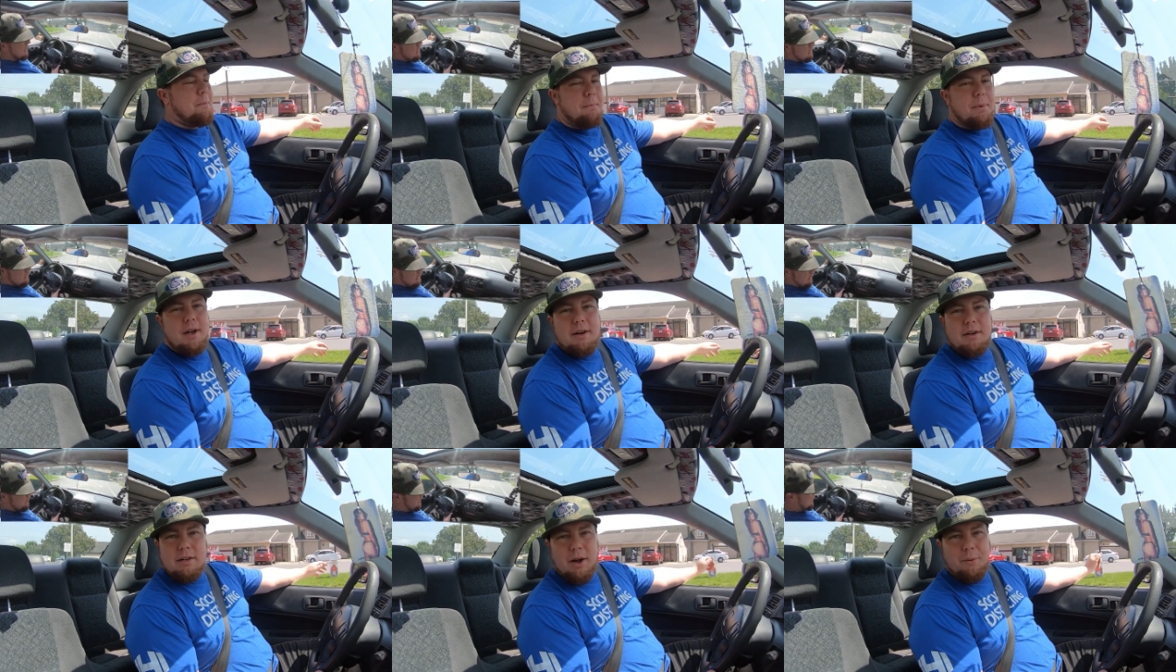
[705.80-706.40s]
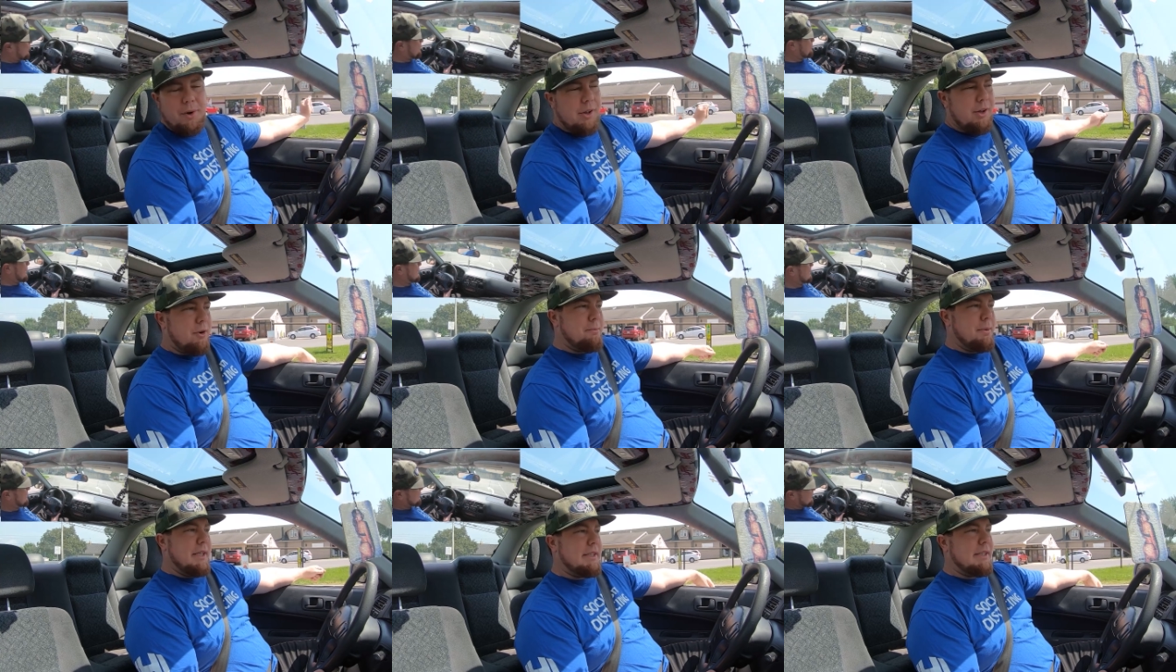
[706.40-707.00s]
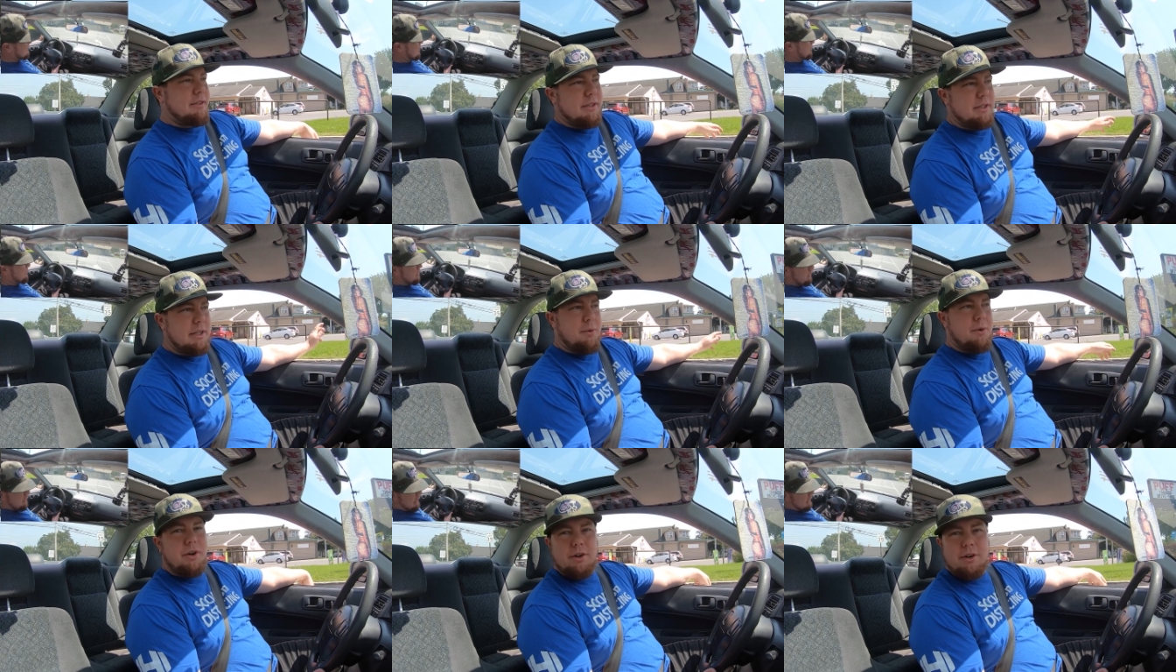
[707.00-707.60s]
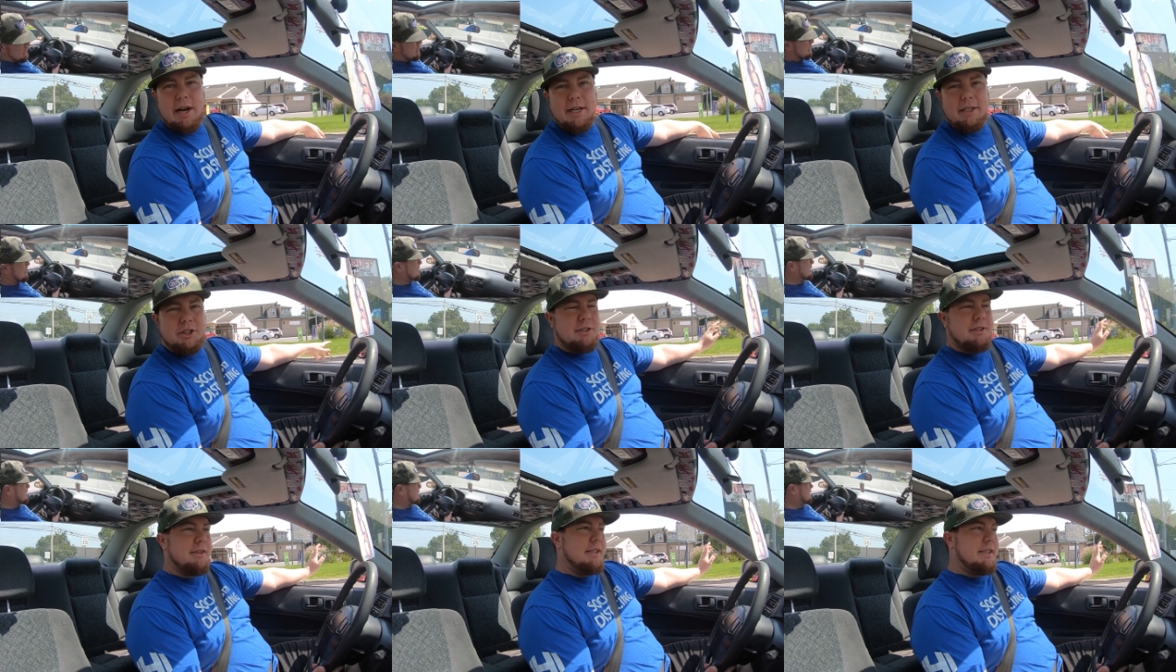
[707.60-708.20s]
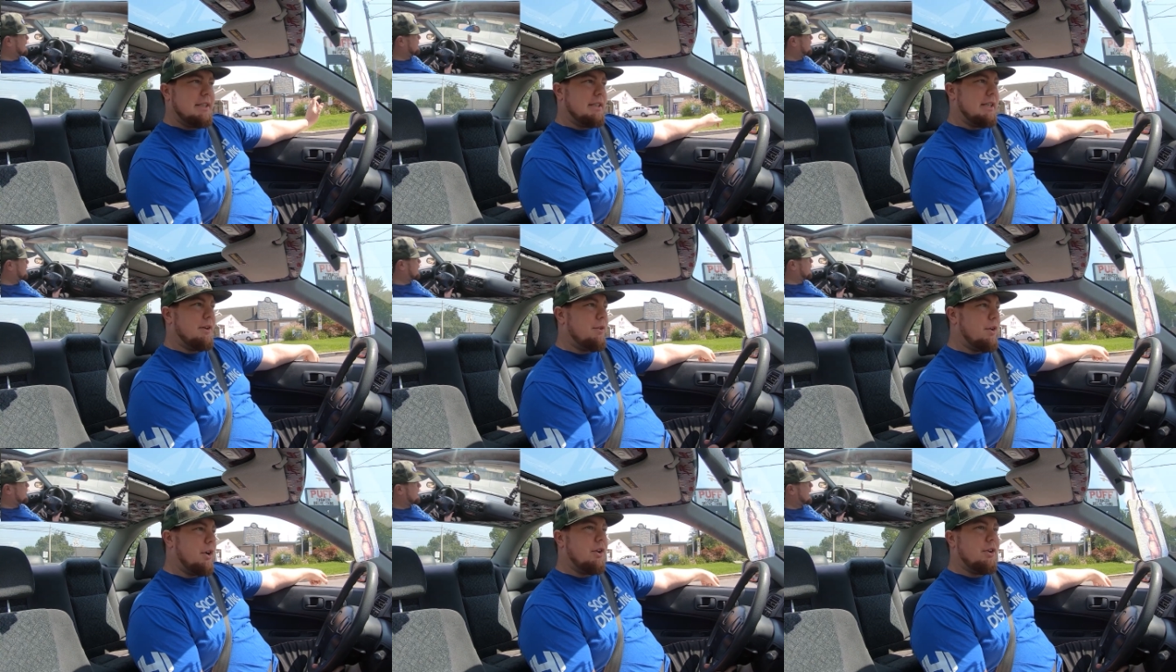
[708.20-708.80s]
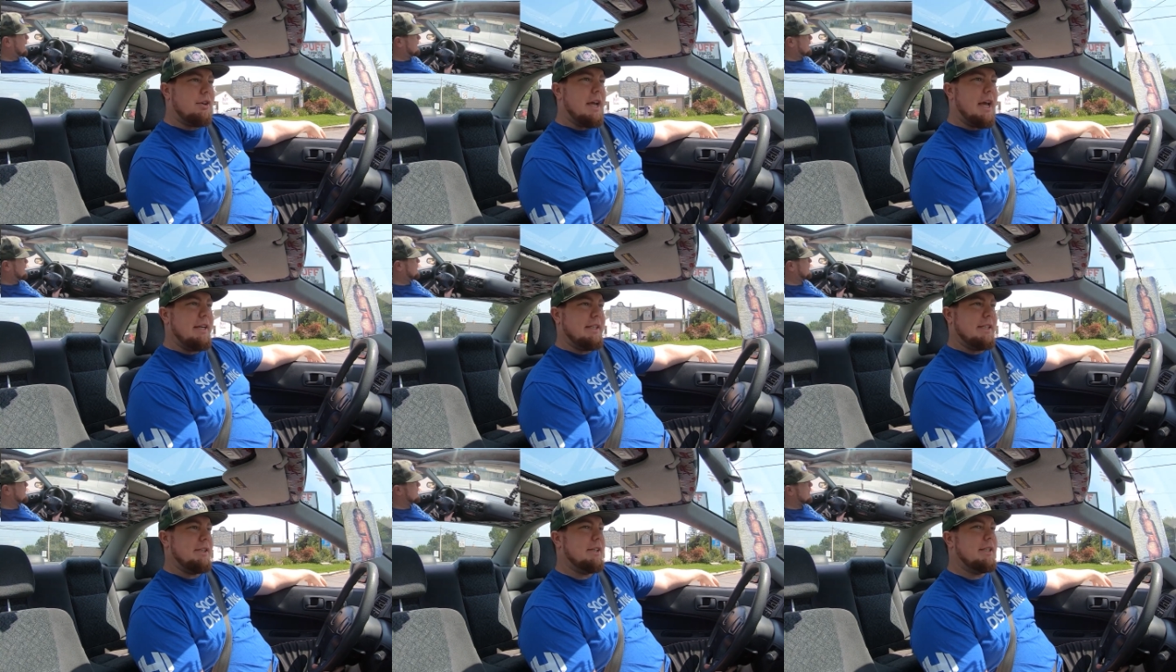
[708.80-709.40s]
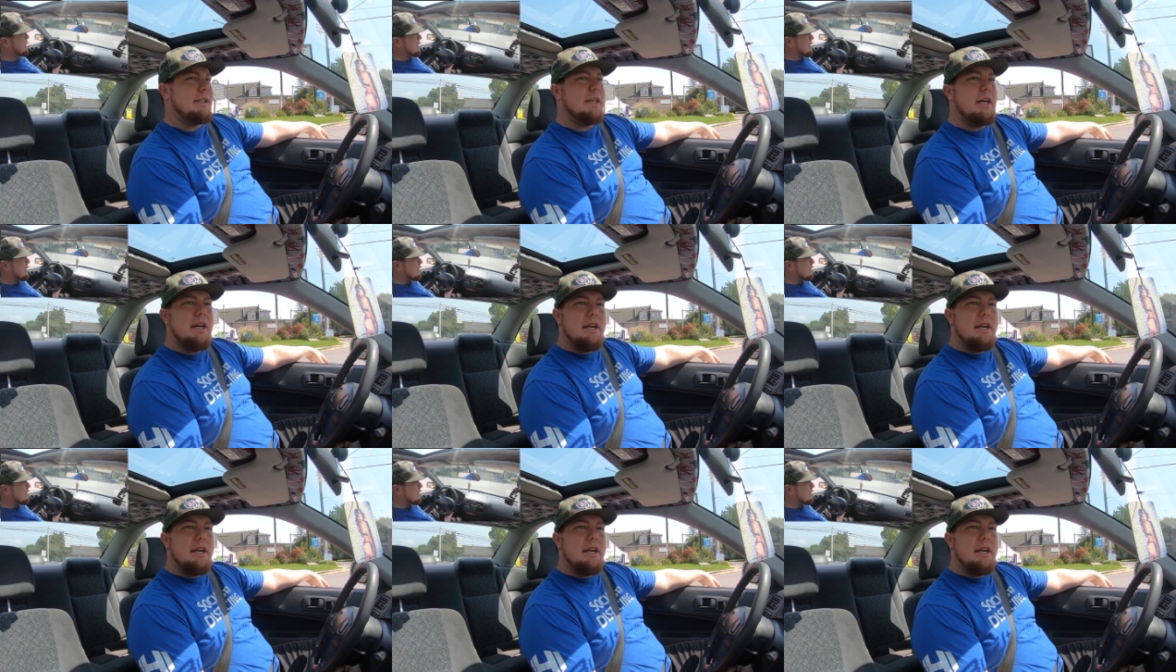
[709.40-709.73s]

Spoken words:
But I want to learn B Series, I want to learn H Series, and I want to learn K Series.